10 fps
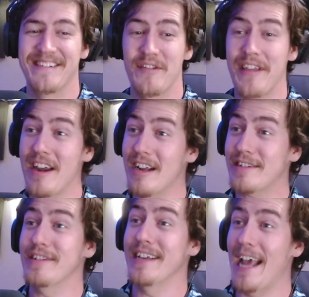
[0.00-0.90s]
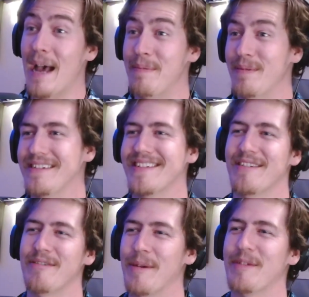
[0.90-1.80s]
That actually happens? I
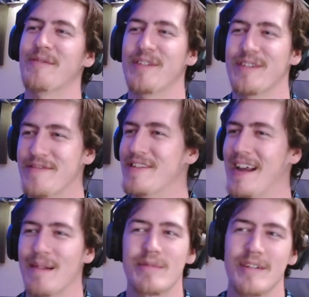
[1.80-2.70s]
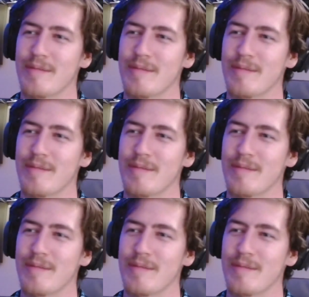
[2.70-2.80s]
remember the first few times I was